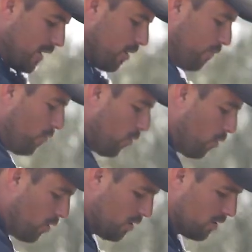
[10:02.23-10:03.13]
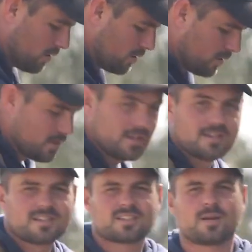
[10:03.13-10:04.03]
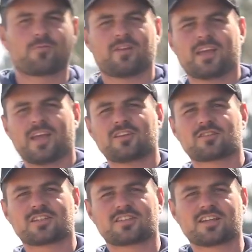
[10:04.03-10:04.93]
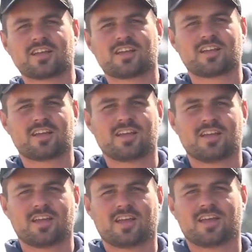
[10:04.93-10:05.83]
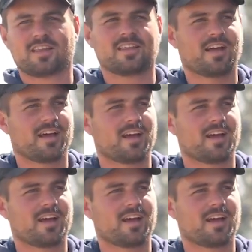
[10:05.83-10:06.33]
now for something interesting, and